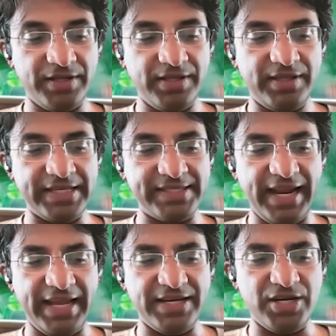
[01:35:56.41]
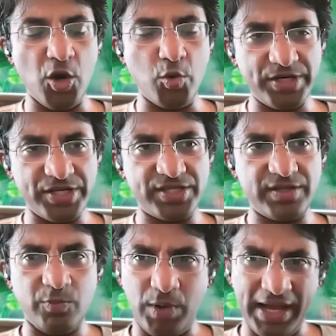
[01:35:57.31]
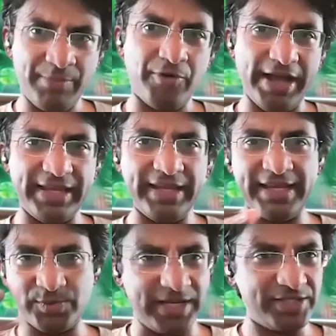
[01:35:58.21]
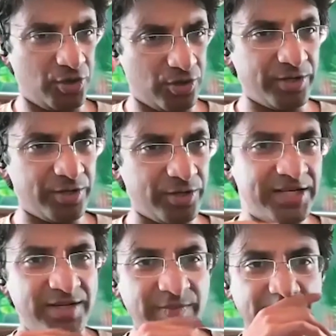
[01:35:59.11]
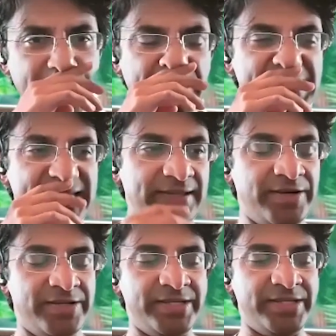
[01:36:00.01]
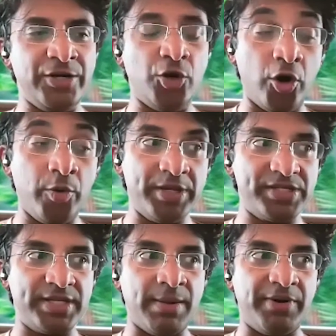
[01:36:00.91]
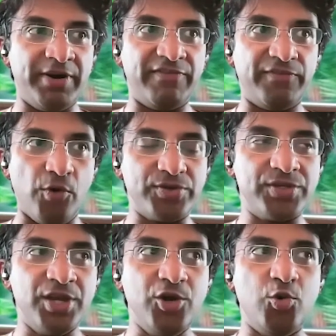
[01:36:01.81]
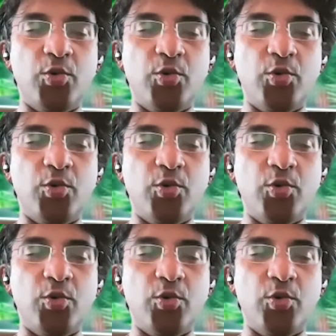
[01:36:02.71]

things that I noticed while I'm writing as well as talking to a large number of people is that there is an enormous number of folks who are